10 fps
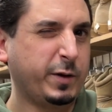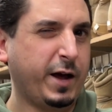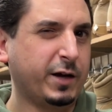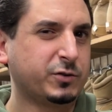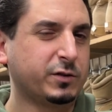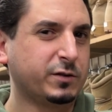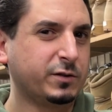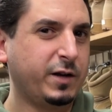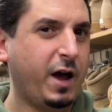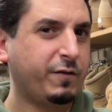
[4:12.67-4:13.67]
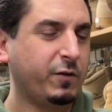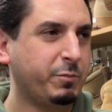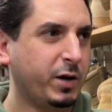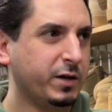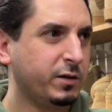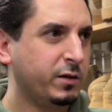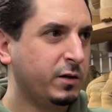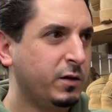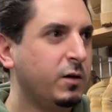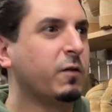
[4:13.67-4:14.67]
bit of extra effort, but
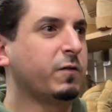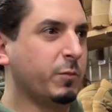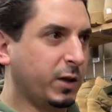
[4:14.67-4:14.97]
from